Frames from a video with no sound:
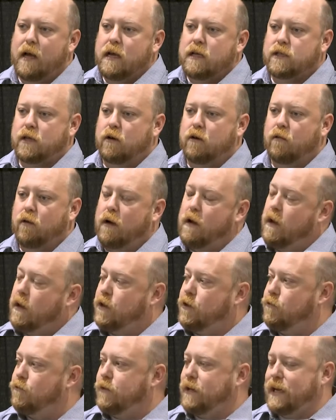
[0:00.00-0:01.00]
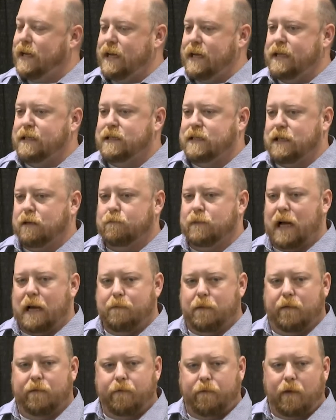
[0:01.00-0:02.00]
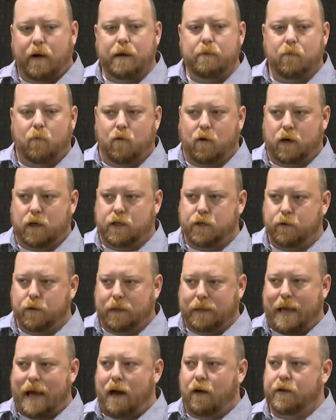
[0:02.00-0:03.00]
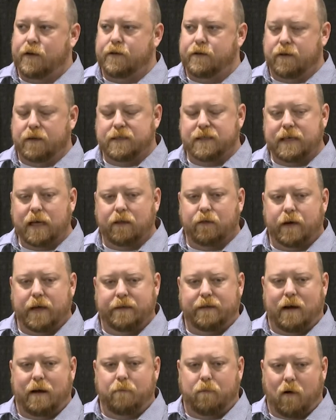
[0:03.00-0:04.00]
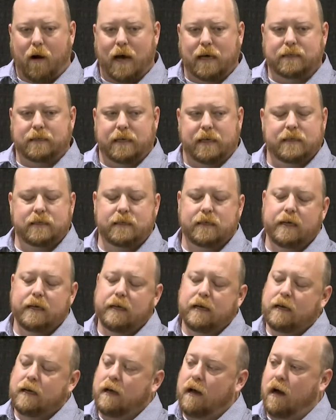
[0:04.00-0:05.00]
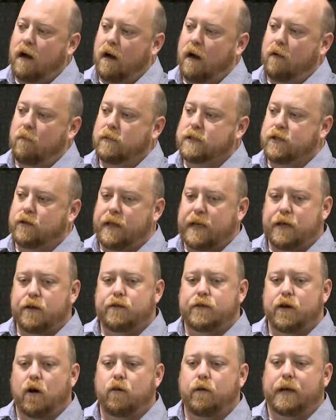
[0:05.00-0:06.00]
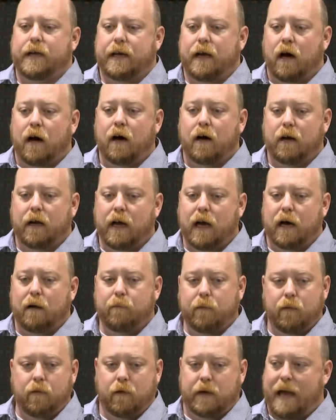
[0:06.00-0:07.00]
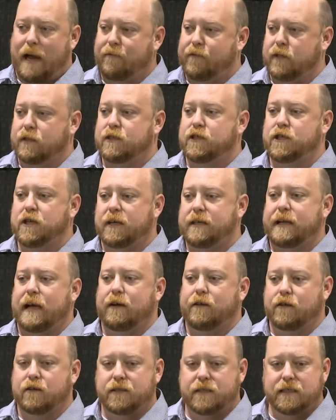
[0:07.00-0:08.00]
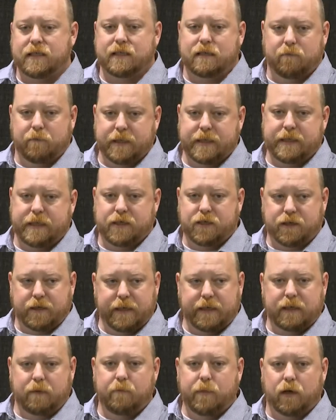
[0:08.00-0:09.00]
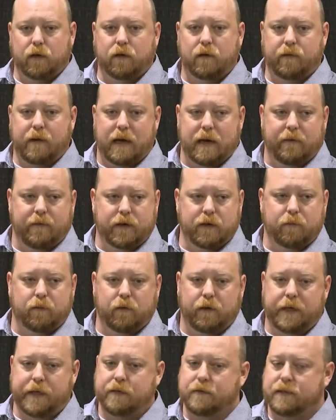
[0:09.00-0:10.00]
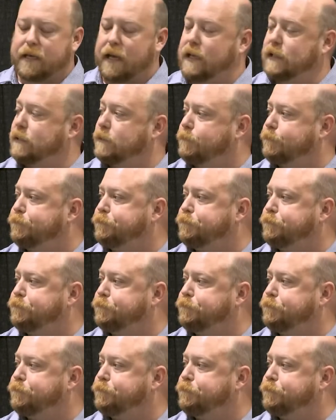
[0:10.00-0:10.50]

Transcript: So you need some type of framework to allow you to accelerate that process so that you don't get hung up and have to shut down your system potentially in the middle of kind of a deployed use case.